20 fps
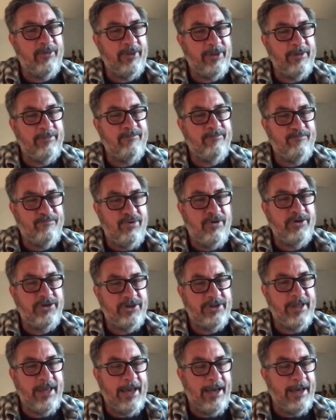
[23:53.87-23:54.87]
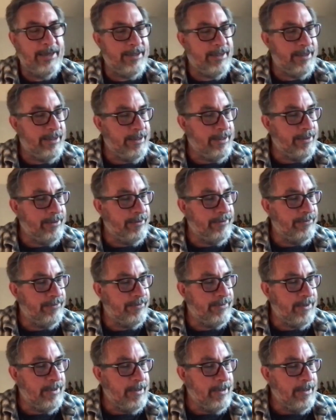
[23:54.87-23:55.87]
really push that
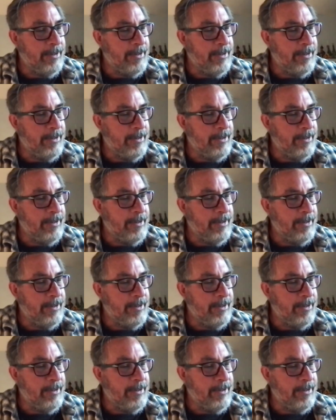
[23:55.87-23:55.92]
is,